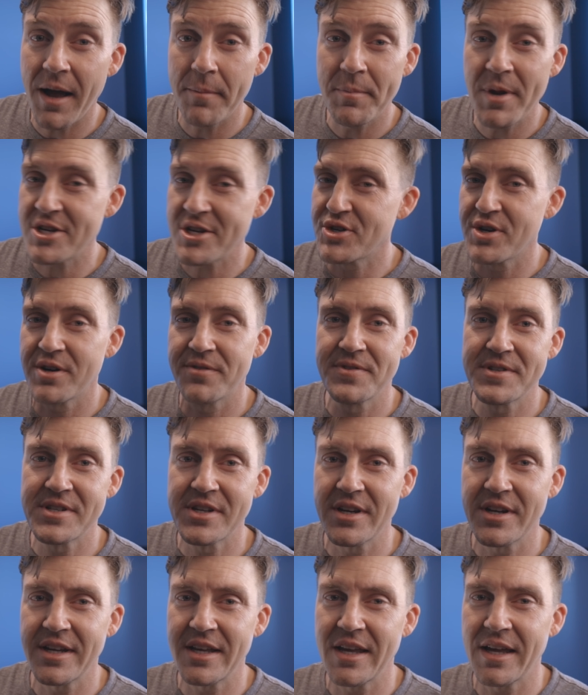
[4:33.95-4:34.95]
I'm not sure if it's
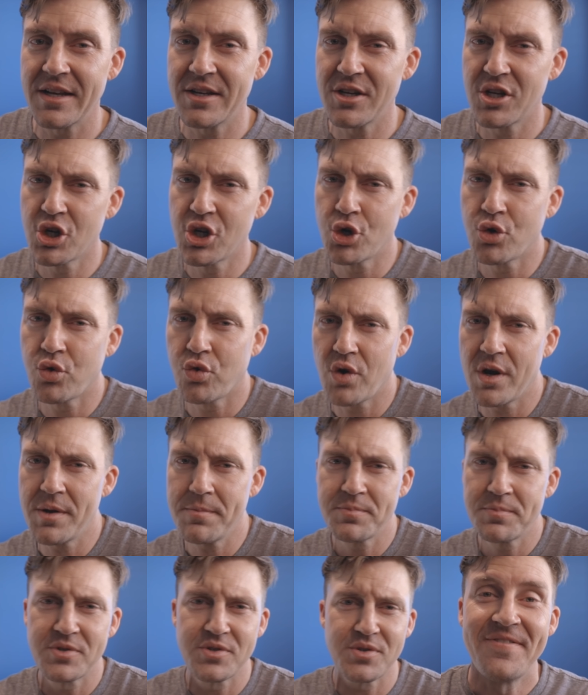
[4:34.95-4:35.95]
gonna get
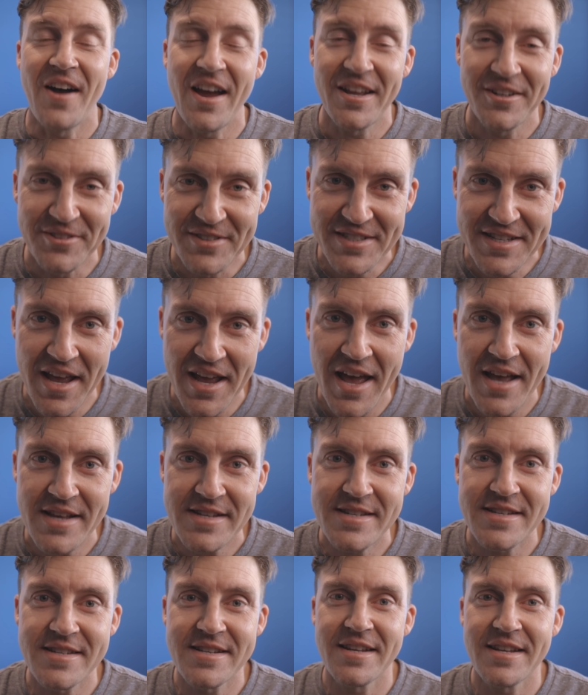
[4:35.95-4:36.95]
crimped. Final
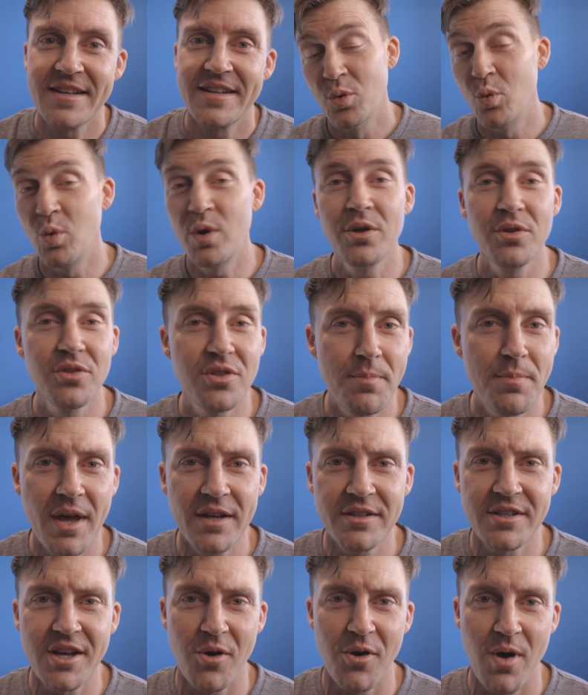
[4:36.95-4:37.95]
test, will the
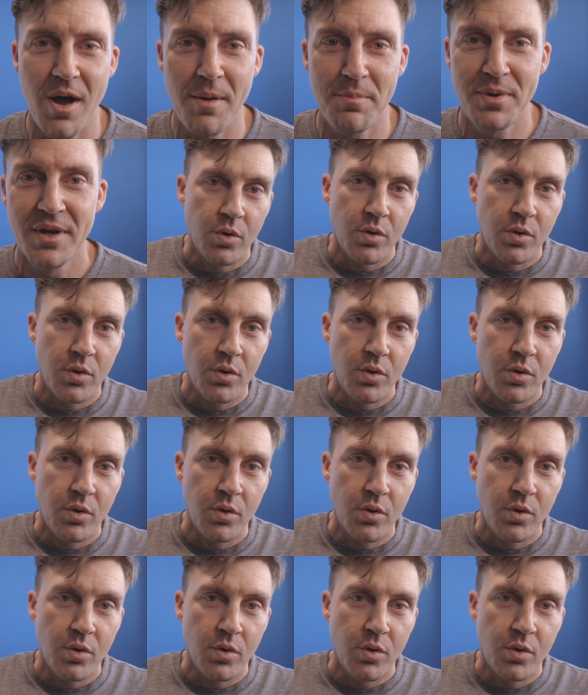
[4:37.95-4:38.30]
bed go up?